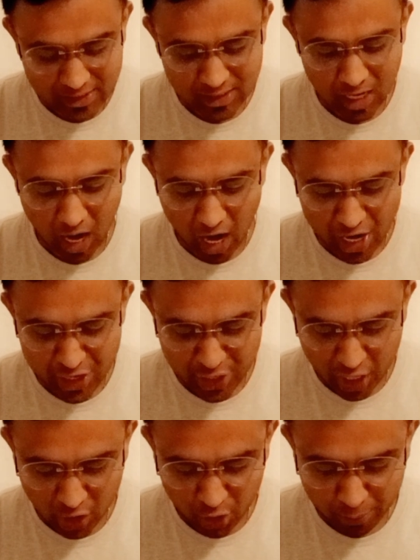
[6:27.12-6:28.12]
a
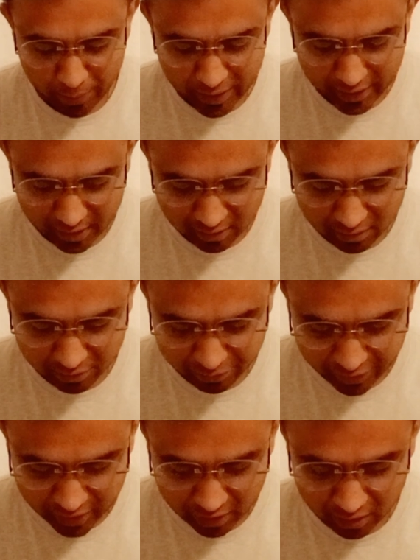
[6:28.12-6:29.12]
yellow button
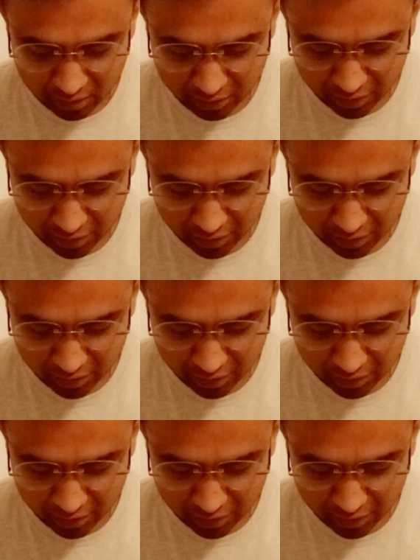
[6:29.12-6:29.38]
with a